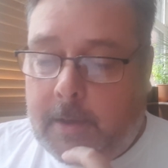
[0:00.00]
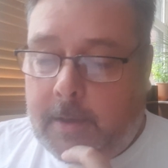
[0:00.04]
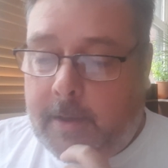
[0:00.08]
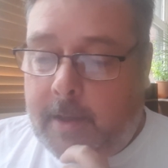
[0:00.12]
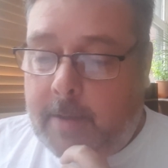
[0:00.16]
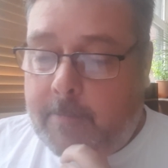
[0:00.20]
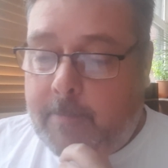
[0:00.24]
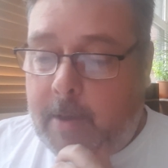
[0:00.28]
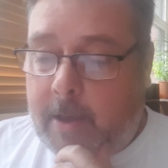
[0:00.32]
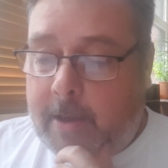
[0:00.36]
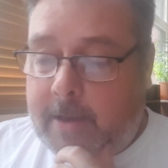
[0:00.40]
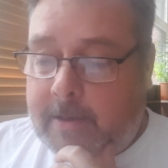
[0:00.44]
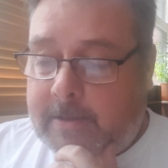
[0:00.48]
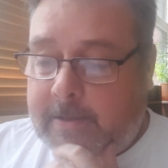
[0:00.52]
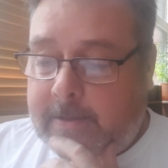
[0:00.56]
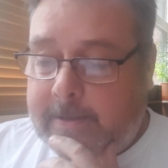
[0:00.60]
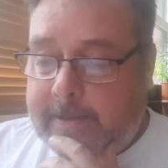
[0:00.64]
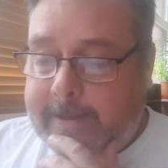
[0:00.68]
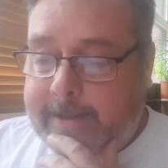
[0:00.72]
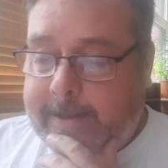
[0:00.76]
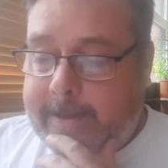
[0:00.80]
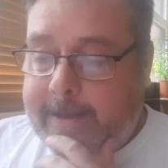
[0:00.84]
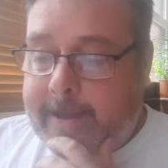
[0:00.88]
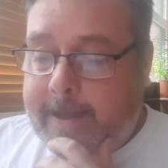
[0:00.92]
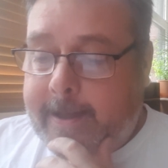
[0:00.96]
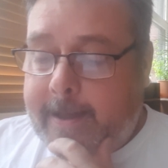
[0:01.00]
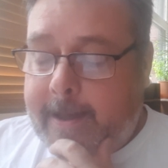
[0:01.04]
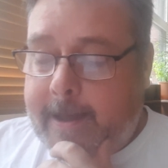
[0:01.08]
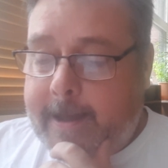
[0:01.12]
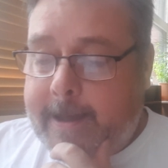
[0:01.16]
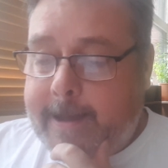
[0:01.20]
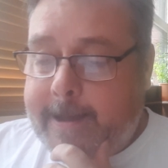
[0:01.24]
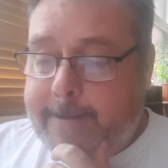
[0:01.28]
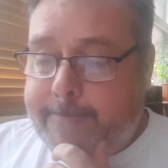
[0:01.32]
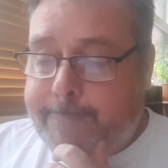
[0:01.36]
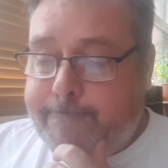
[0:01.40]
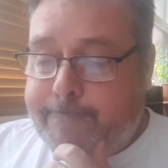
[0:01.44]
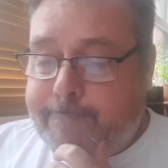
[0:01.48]
It might.
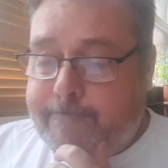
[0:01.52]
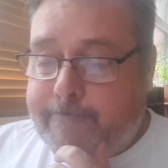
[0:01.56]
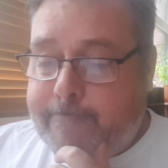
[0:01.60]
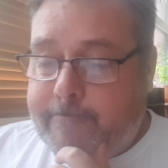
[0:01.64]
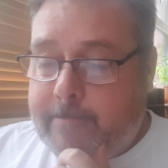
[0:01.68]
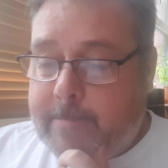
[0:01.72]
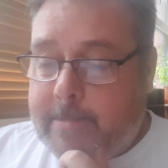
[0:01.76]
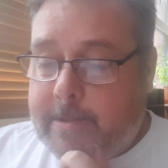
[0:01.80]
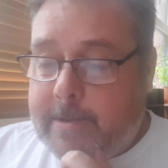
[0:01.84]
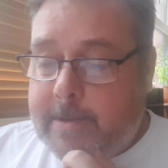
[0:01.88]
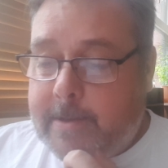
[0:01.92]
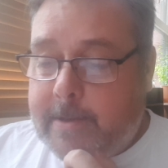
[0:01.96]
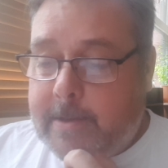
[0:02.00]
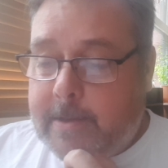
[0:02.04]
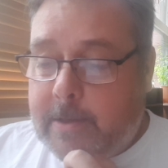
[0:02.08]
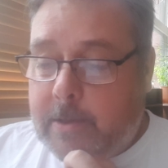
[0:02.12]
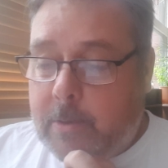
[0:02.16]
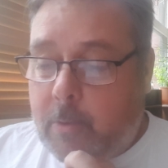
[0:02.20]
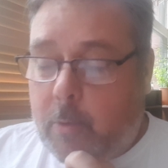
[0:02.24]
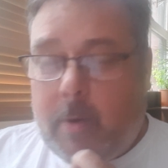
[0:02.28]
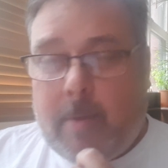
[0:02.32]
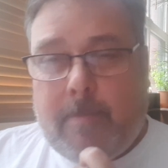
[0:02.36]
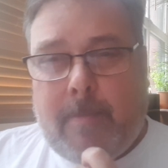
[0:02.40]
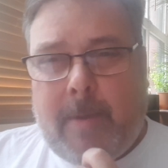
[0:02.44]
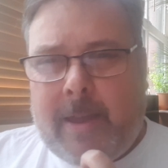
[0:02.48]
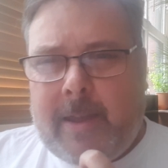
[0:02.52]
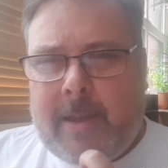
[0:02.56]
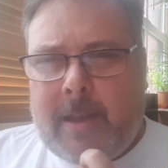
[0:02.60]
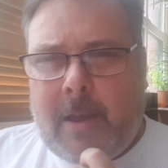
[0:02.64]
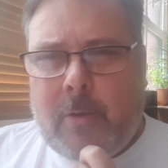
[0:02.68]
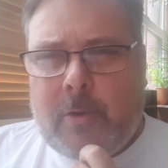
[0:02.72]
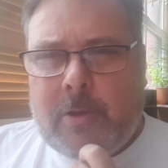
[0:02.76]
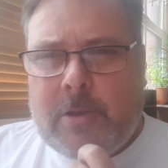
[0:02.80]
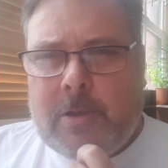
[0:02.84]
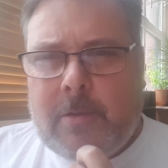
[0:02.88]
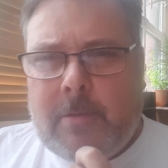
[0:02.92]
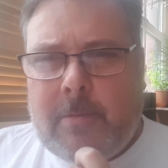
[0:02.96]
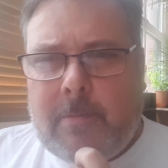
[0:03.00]
Or it might go
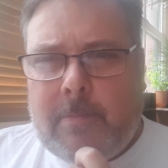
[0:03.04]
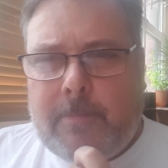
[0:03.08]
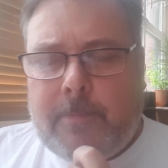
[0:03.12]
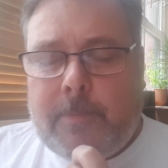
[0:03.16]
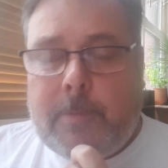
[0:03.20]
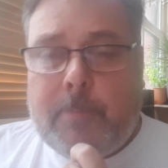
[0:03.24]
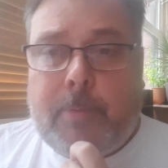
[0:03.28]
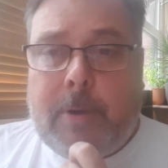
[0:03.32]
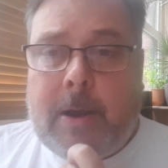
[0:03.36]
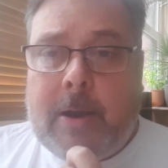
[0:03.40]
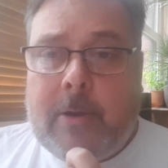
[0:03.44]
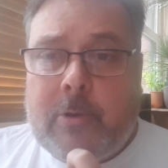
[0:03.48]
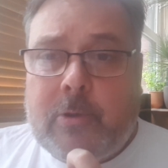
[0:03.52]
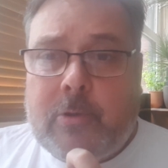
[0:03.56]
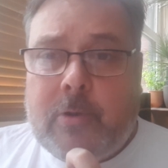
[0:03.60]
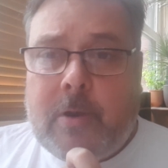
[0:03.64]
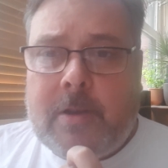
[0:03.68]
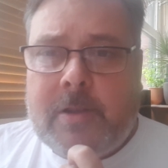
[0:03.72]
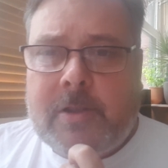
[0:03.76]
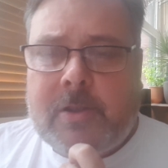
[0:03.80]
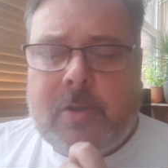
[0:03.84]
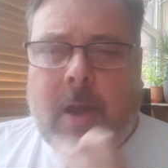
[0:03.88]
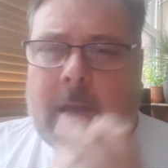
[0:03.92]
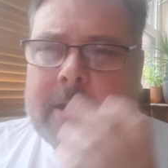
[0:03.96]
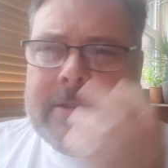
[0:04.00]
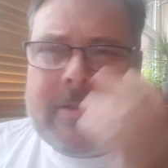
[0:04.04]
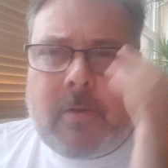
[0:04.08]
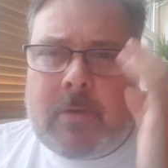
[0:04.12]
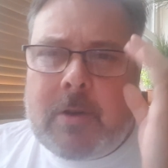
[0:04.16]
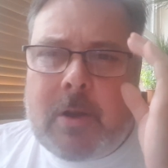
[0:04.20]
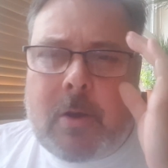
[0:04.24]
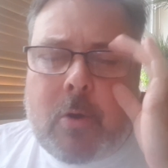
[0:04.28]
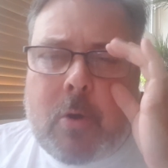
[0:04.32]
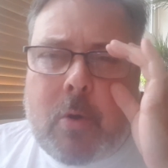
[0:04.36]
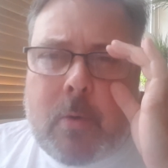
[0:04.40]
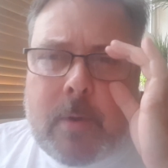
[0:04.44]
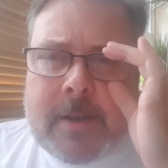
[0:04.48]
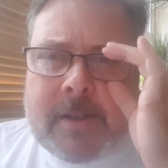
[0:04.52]
to the Proud Trust. I don't know
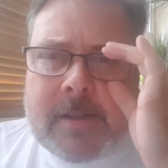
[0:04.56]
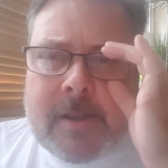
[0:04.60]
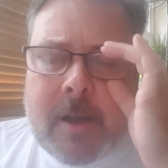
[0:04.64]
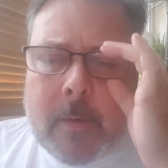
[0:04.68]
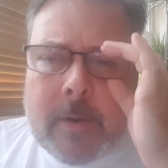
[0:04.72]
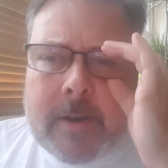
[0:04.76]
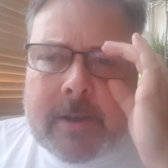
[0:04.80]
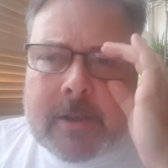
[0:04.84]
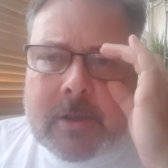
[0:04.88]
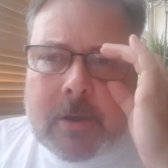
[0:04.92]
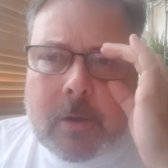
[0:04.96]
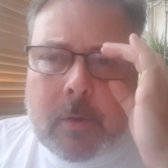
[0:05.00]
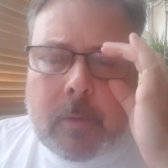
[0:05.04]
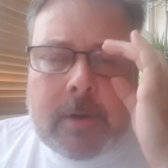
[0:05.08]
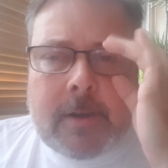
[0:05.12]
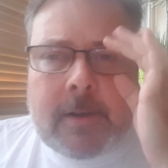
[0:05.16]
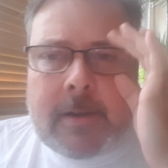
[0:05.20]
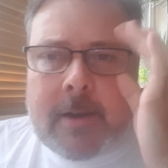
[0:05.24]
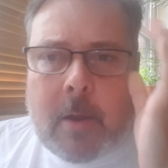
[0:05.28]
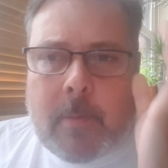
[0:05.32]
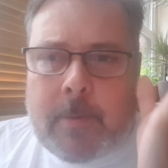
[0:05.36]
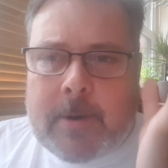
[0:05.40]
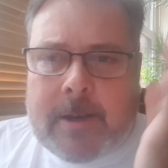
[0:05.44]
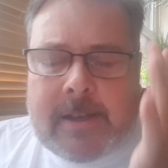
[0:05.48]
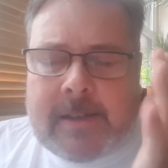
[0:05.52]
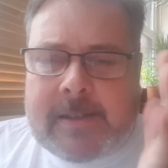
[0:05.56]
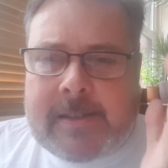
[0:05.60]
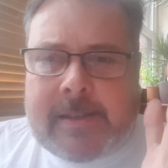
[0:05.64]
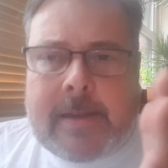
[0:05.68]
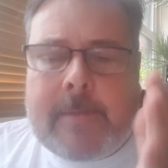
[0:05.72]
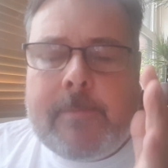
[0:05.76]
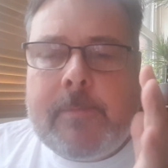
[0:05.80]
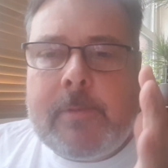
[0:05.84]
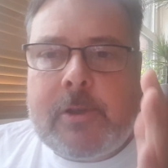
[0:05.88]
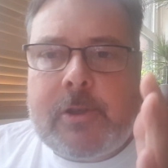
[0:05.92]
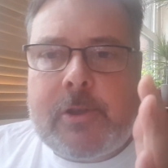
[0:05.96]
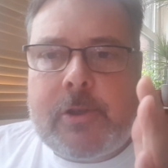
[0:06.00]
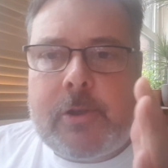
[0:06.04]
who it's going to, and nobody
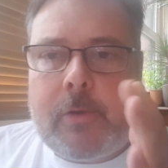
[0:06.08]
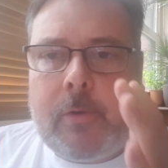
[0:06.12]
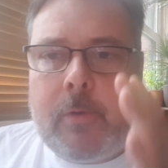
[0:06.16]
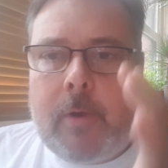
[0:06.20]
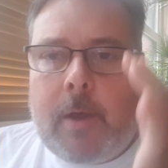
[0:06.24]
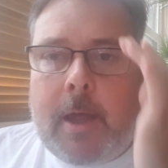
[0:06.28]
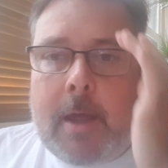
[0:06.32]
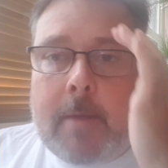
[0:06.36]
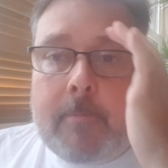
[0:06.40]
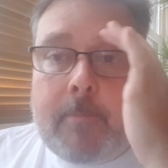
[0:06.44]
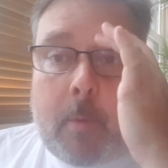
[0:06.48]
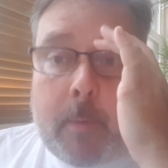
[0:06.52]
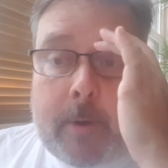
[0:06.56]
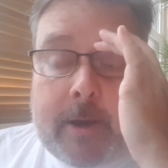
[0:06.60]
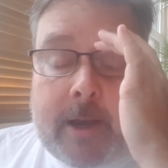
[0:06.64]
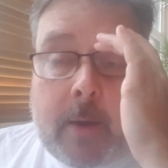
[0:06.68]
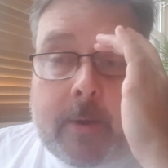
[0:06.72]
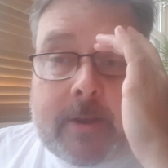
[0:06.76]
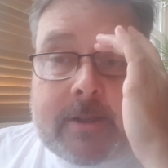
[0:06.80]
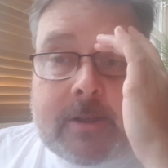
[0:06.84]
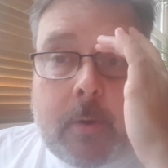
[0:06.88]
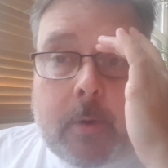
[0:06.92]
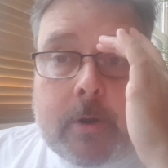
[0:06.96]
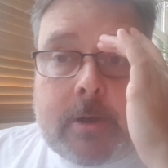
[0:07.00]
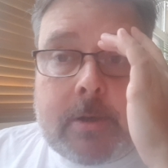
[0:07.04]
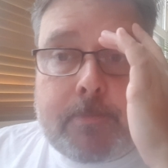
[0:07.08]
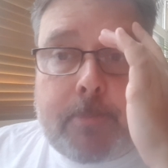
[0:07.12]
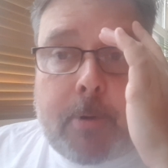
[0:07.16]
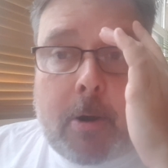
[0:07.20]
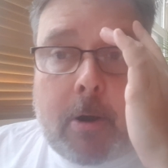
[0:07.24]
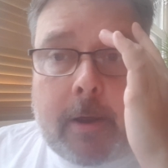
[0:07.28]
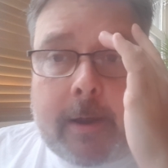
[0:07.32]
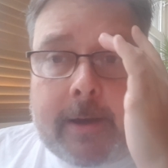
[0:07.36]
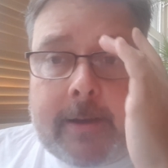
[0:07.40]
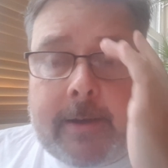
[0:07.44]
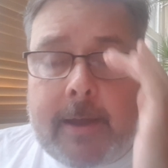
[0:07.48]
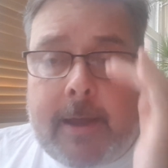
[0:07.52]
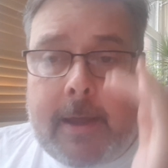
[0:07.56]
seems to. But we know it's going to
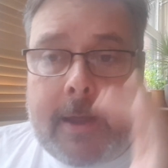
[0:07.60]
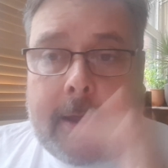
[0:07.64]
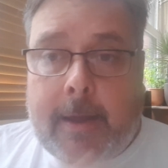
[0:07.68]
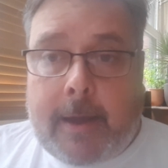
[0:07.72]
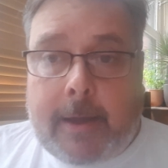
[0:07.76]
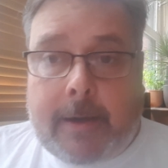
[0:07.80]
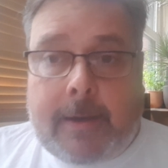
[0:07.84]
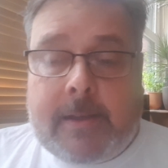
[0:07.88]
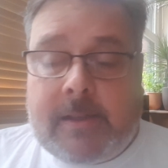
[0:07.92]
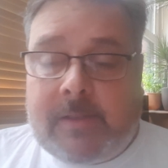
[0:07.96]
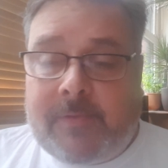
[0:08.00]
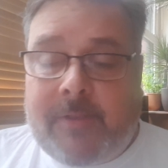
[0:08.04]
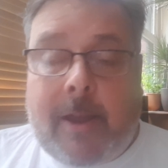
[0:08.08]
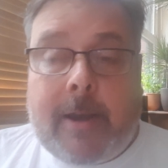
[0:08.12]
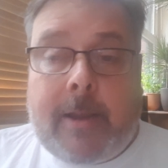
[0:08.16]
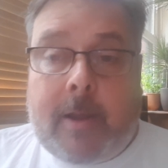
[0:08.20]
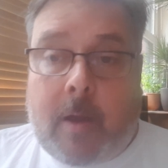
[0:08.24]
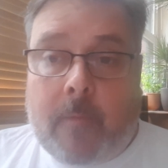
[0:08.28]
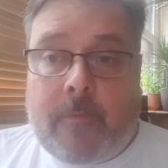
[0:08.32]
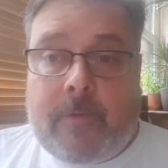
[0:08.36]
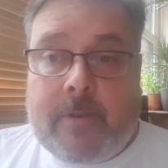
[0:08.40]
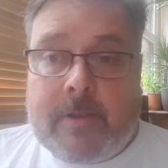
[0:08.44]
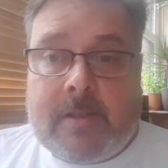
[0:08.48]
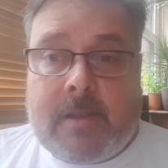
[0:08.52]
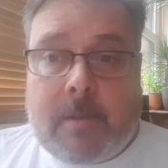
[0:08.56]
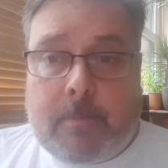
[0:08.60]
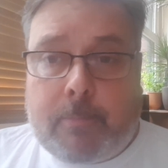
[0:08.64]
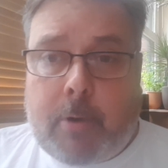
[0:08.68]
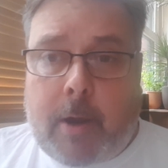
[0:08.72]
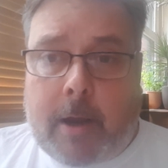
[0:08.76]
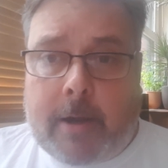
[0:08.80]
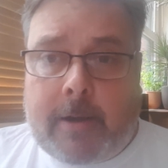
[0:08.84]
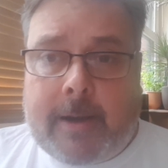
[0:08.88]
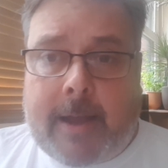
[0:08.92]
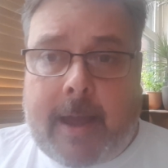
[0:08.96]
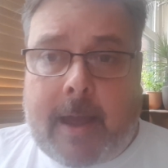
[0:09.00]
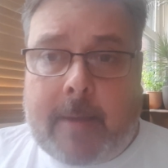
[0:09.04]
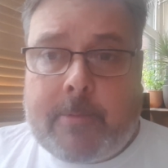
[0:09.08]
Pride, and it's fairly obvious that
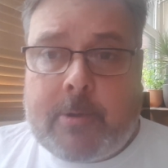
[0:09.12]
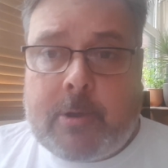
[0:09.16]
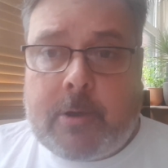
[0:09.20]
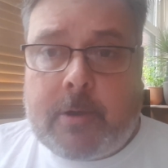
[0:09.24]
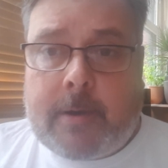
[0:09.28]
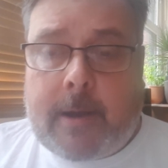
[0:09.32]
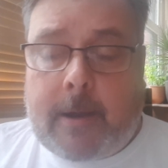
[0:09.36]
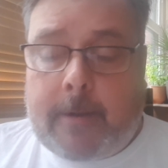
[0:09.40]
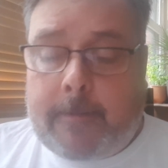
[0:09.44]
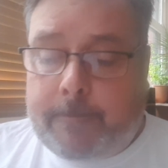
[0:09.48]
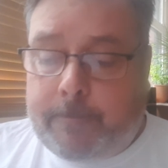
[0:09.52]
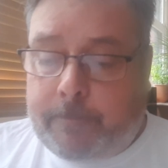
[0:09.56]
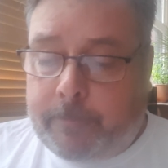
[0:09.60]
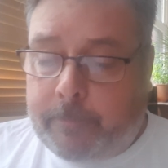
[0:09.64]
Pride are captured now.